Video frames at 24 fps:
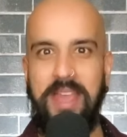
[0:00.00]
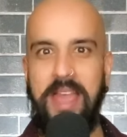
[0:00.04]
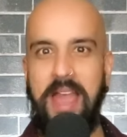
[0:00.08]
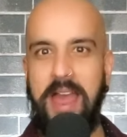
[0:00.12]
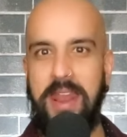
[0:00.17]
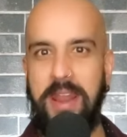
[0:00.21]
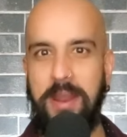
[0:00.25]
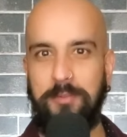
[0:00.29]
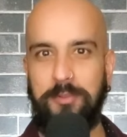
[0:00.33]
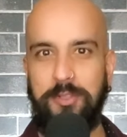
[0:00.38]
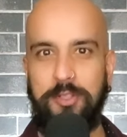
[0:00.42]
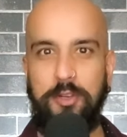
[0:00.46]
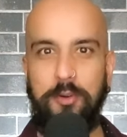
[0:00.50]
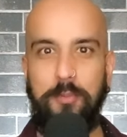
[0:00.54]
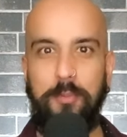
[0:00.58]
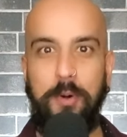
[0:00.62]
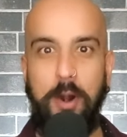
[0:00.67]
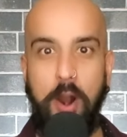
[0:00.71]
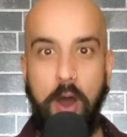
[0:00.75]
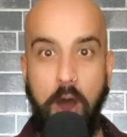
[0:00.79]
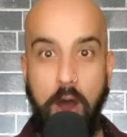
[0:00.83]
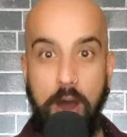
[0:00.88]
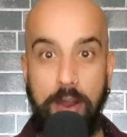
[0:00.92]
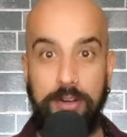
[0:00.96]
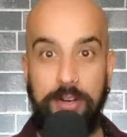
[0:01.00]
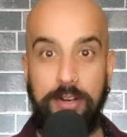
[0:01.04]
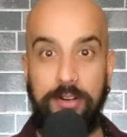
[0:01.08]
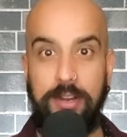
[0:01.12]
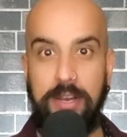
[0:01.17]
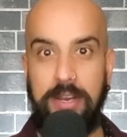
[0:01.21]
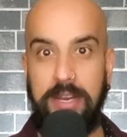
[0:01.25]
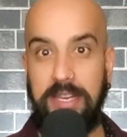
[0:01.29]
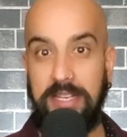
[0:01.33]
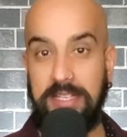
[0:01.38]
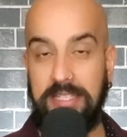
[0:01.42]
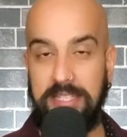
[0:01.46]
And I'm super honored
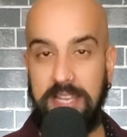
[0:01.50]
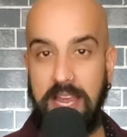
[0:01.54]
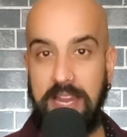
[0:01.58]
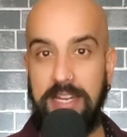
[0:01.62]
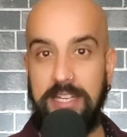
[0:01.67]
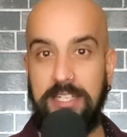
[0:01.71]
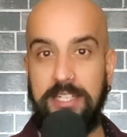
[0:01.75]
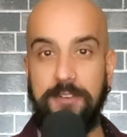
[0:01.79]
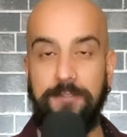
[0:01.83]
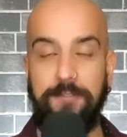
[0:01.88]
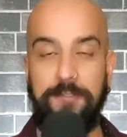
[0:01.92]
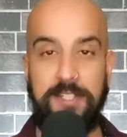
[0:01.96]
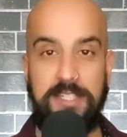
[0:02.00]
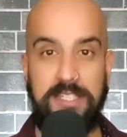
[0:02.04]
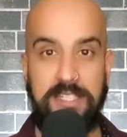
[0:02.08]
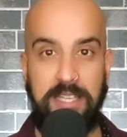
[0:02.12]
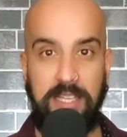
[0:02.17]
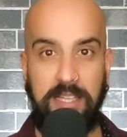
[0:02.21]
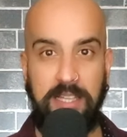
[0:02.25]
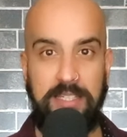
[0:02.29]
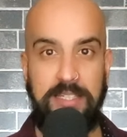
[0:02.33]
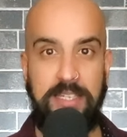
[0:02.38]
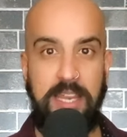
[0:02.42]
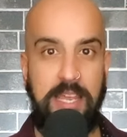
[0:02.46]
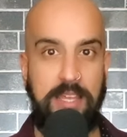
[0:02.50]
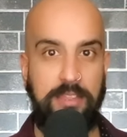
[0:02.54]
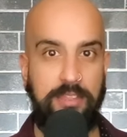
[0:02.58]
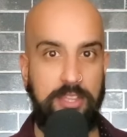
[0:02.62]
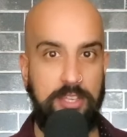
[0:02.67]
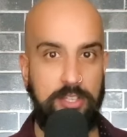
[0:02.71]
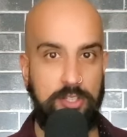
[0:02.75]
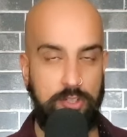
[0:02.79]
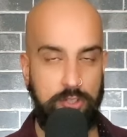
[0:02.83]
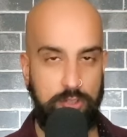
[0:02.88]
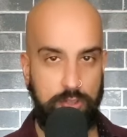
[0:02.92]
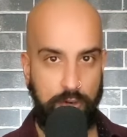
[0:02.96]
and excited to facilitate
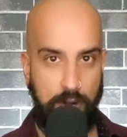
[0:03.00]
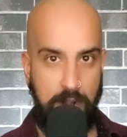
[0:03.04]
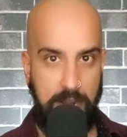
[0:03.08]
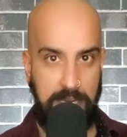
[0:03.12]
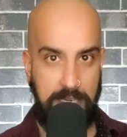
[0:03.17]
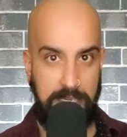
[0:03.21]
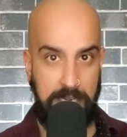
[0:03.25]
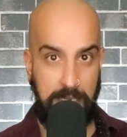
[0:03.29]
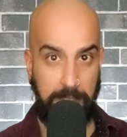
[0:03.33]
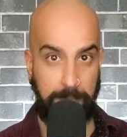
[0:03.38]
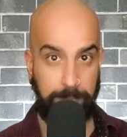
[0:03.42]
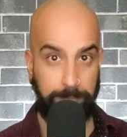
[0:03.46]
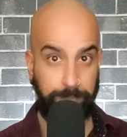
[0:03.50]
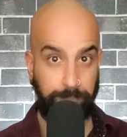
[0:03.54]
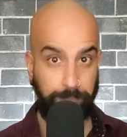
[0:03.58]
this training,